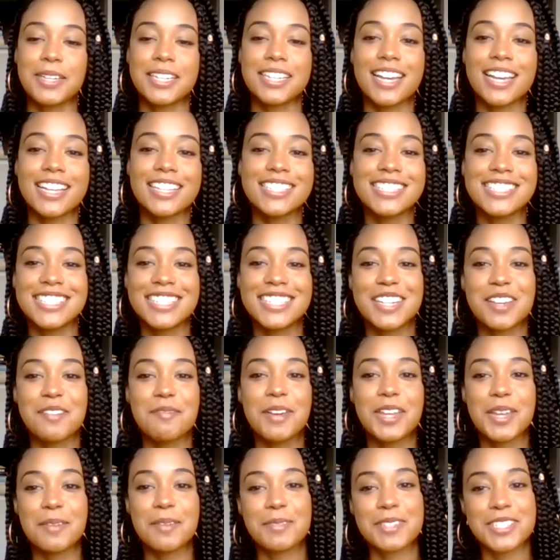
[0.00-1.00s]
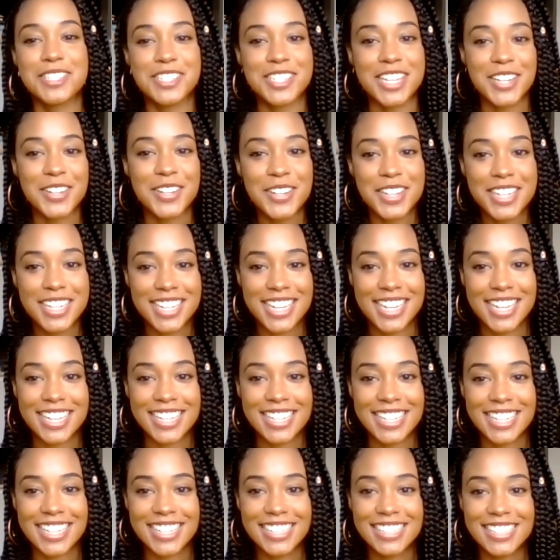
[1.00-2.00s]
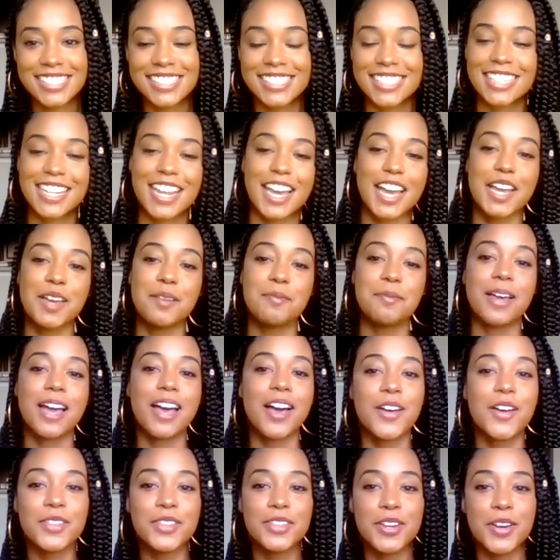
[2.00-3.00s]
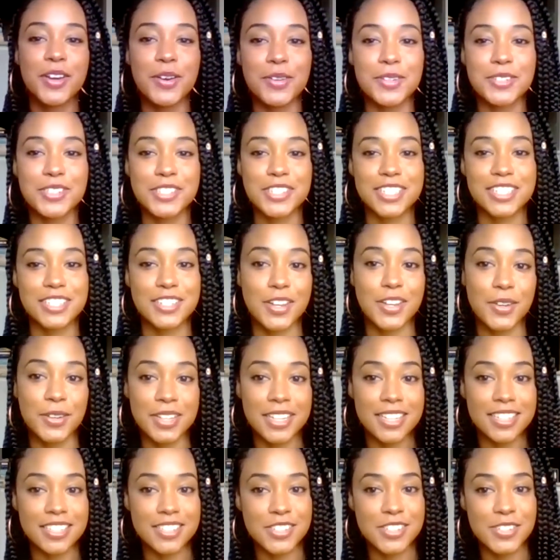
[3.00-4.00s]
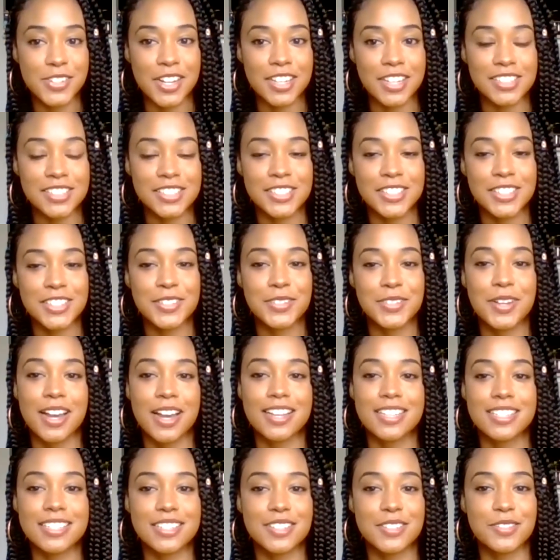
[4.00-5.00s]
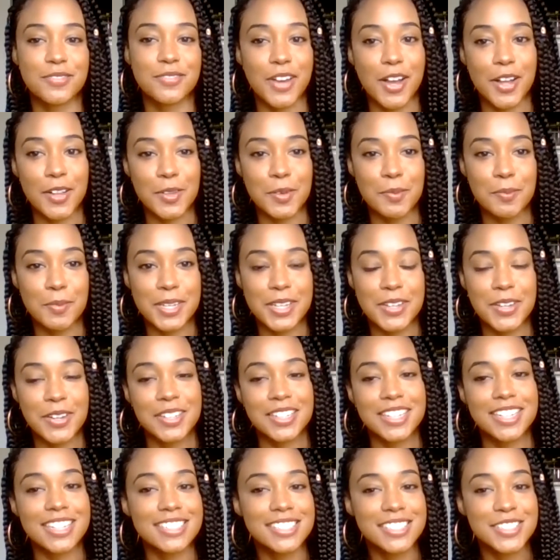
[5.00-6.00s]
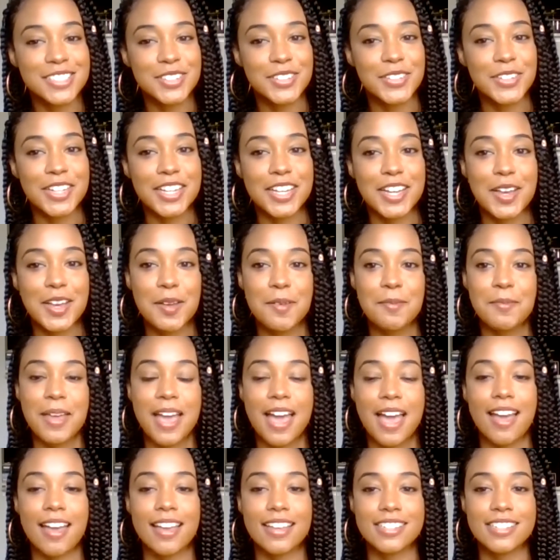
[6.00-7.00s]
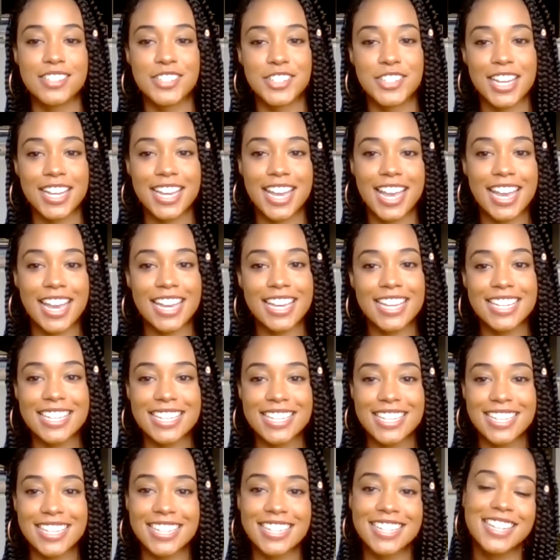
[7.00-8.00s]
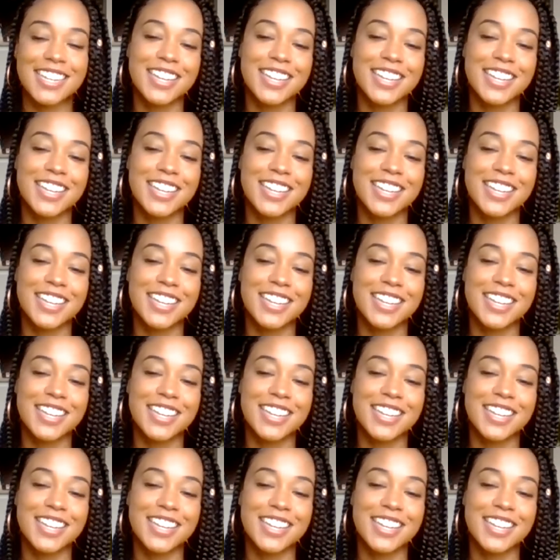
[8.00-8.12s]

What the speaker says: yes, again, my name is JaeOrganics, and I am a health coach and yoga instructor. You guys can follow me on Instagram at JAE_organics,